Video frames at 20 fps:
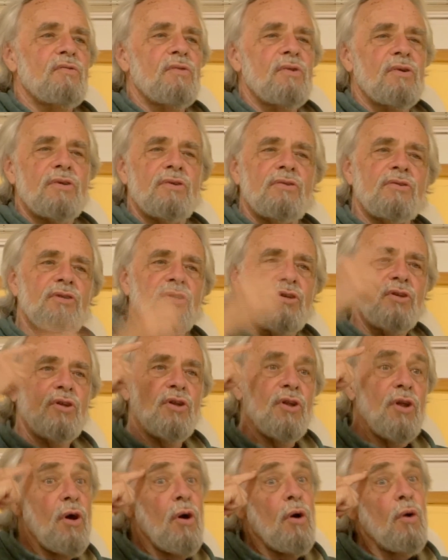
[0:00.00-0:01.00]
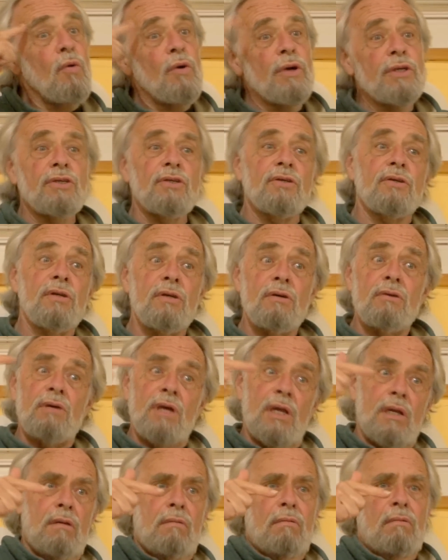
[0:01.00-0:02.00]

world, you should know what you're doing.